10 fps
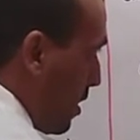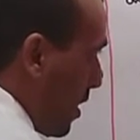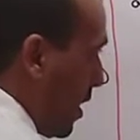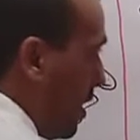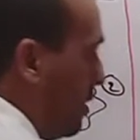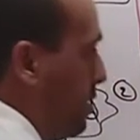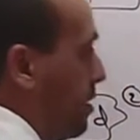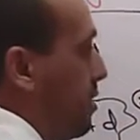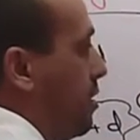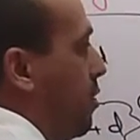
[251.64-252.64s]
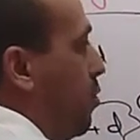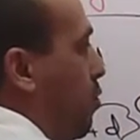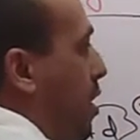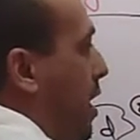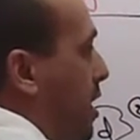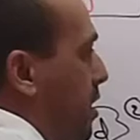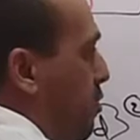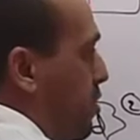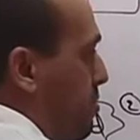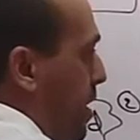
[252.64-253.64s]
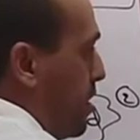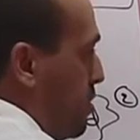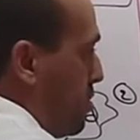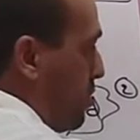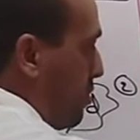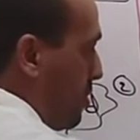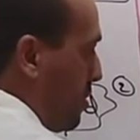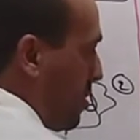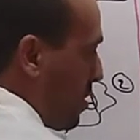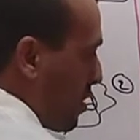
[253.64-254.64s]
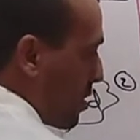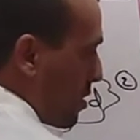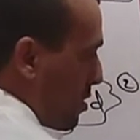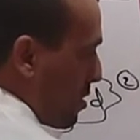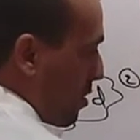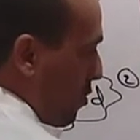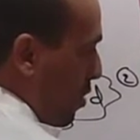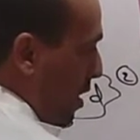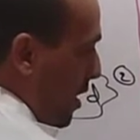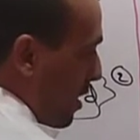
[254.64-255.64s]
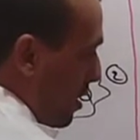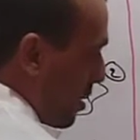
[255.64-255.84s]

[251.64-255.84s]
and y equals minus 2. So y